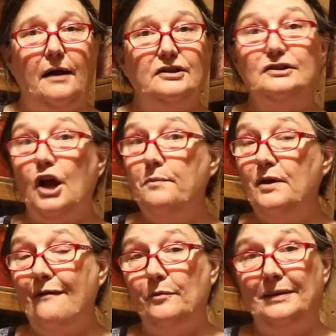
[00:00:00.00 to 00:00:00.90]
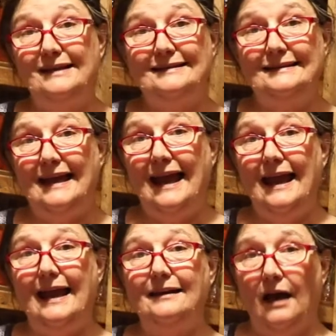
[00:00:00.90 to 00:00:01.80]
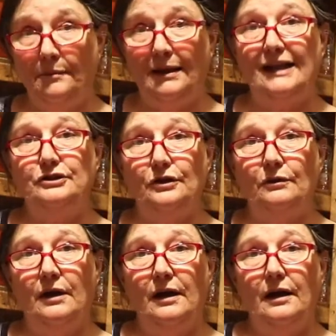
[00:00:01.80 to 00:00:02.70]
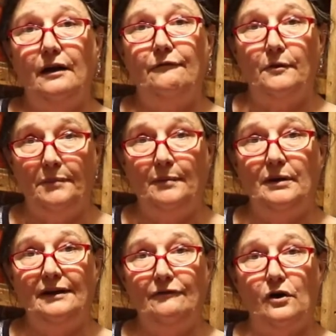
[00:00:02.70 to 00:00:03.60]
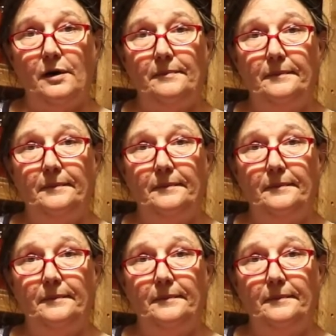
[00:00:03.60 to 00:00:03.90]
just hope you have a blessed day, and God bless you from Pemberley Farm.